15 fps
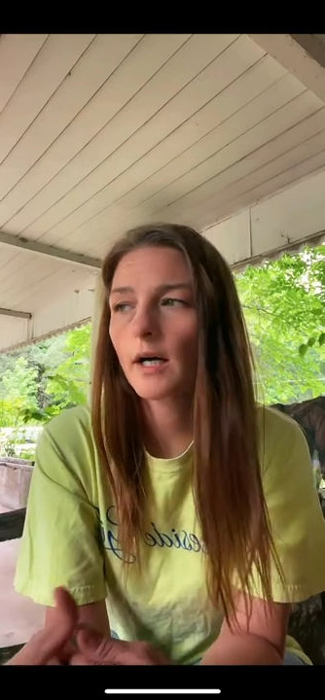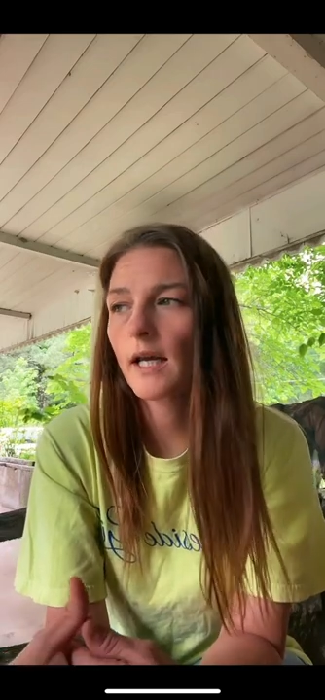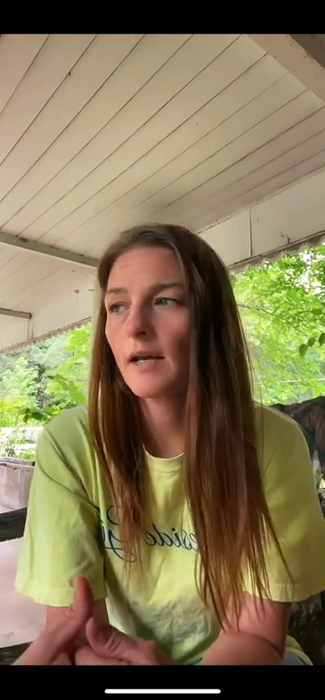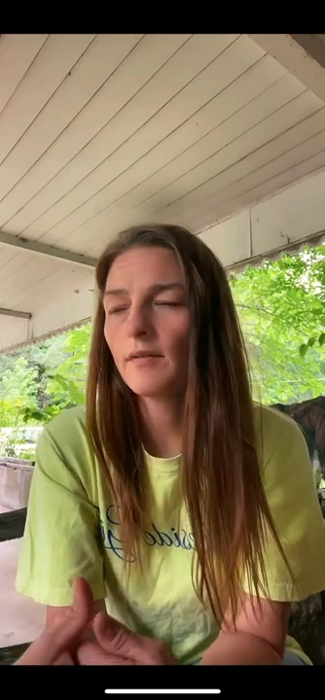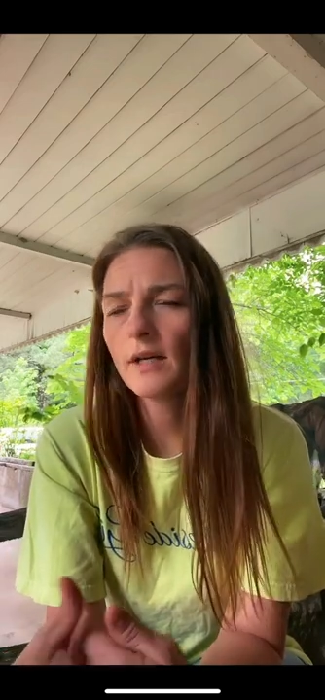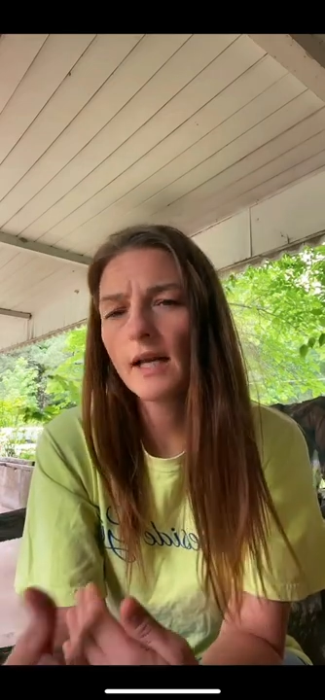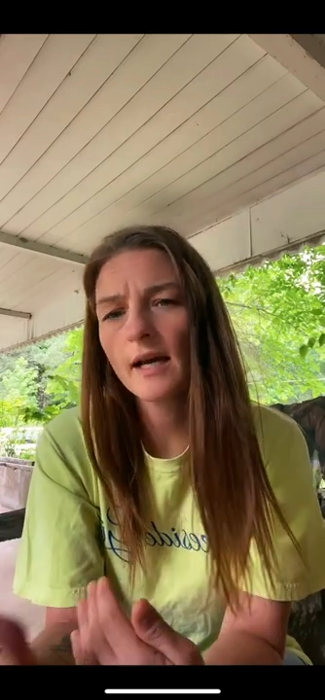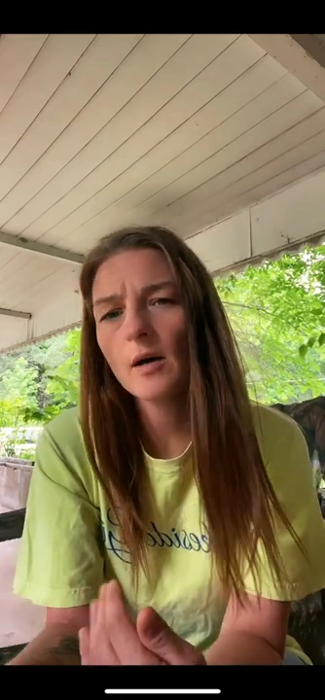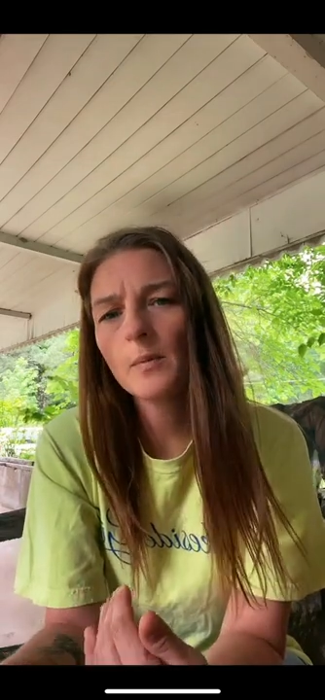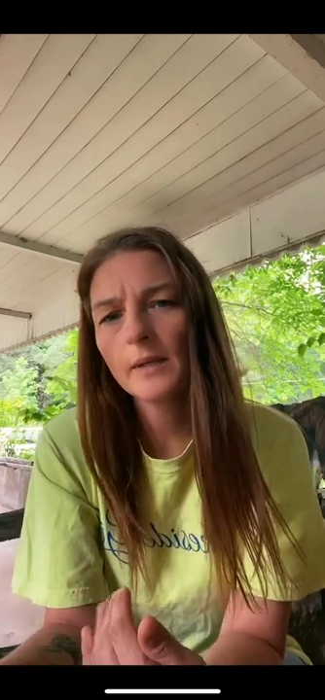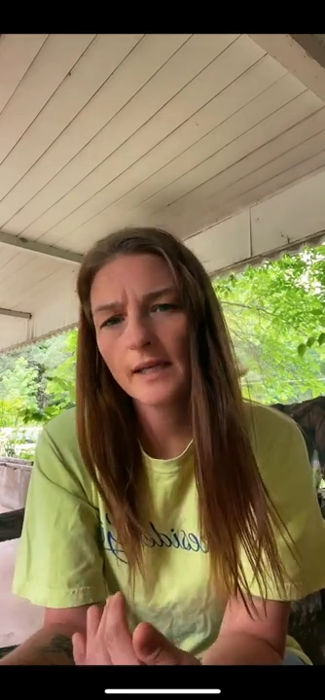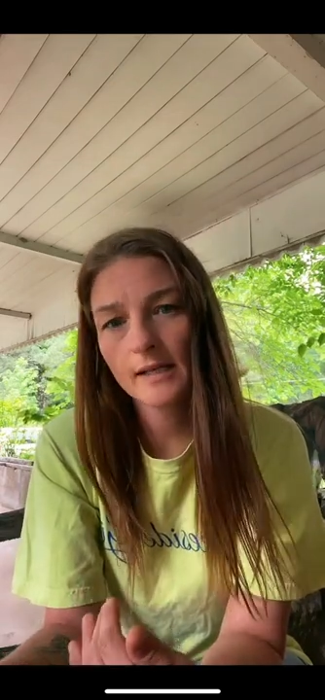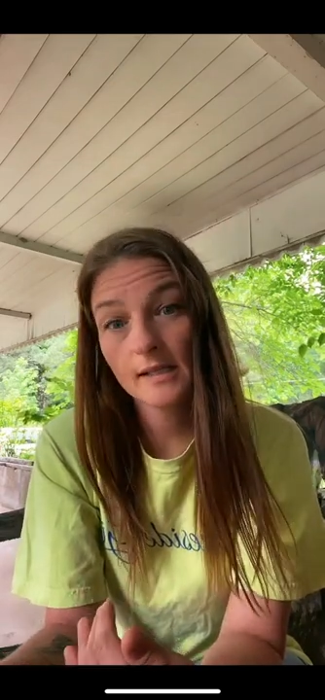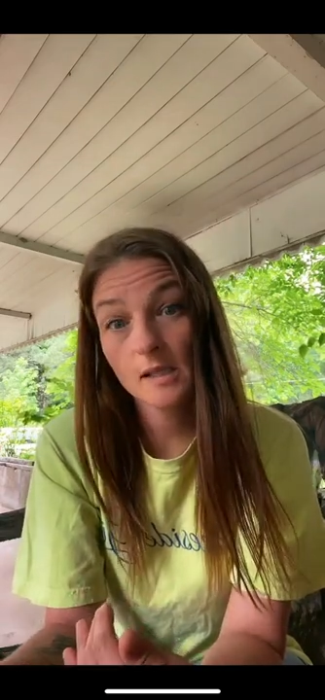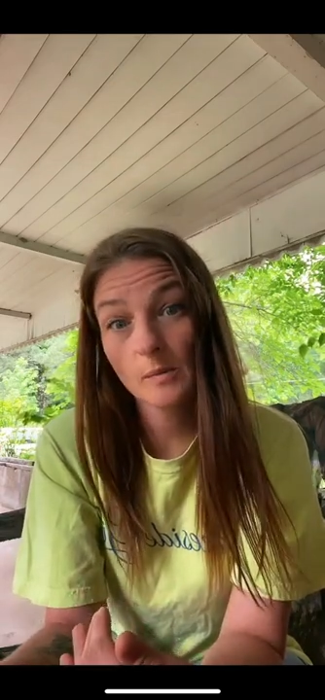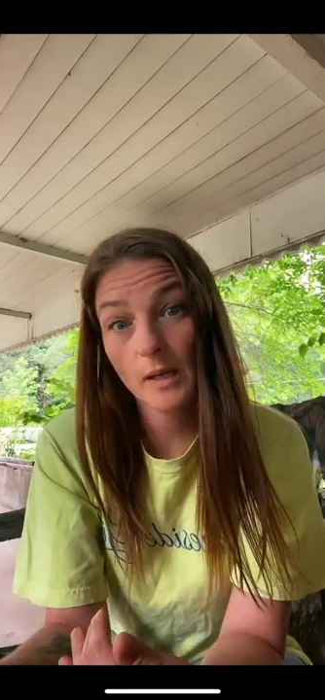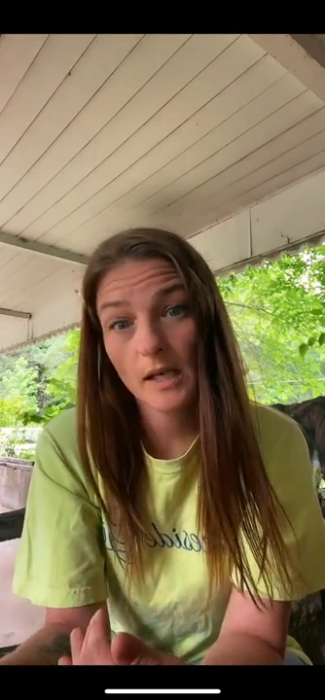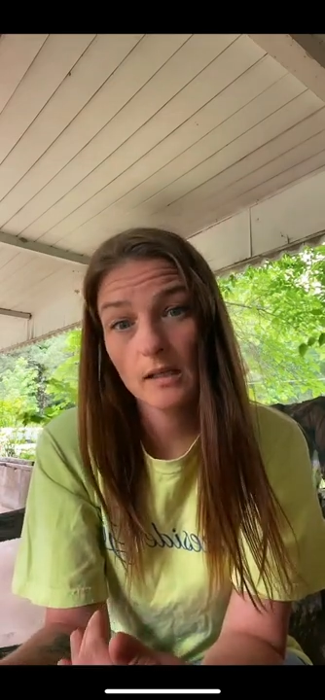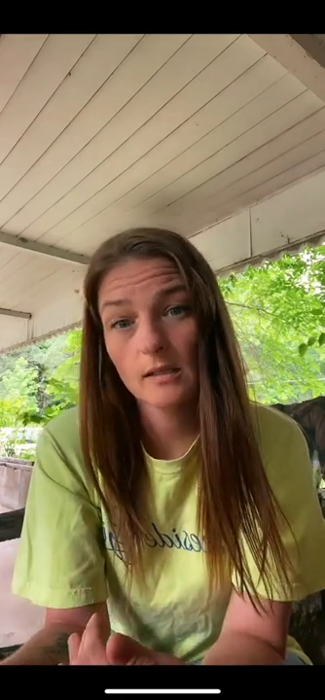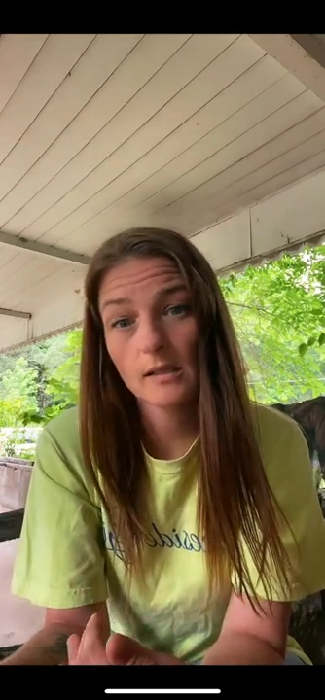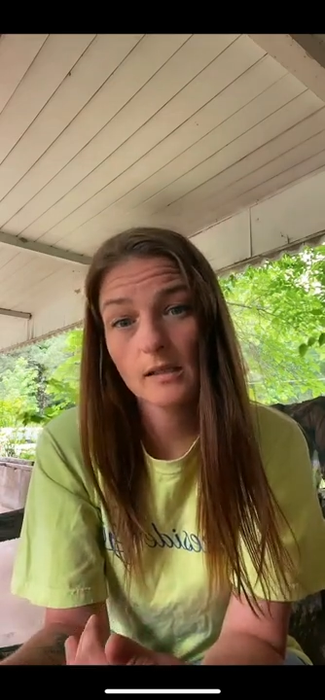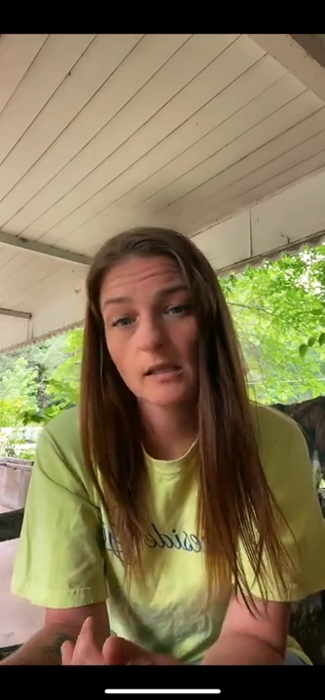even help against
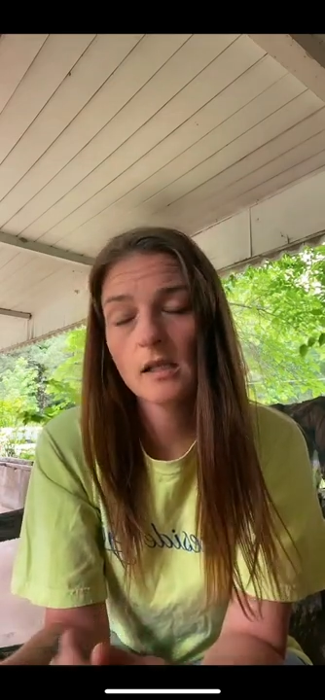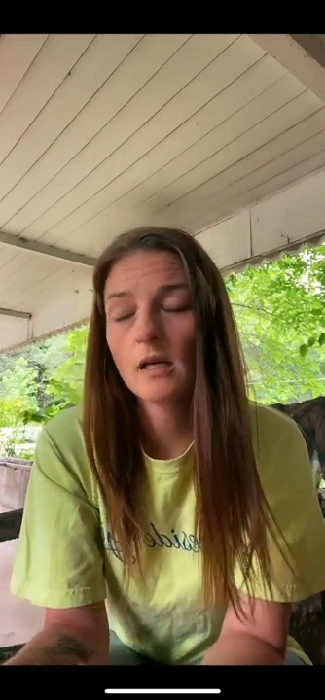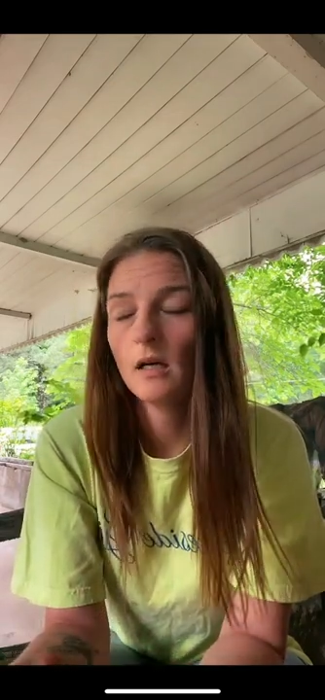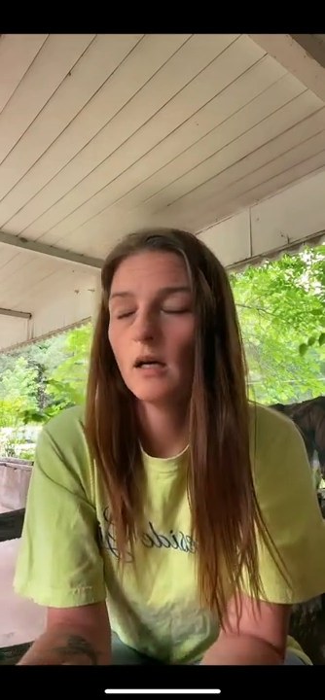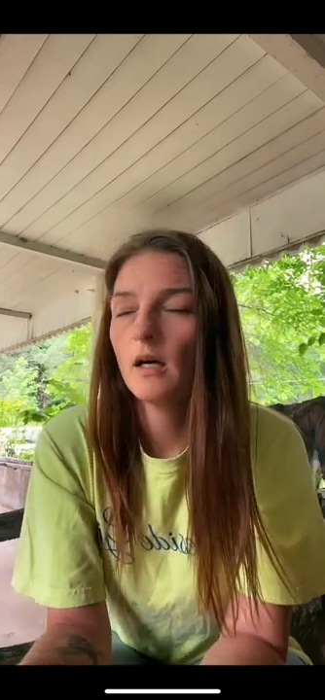pests.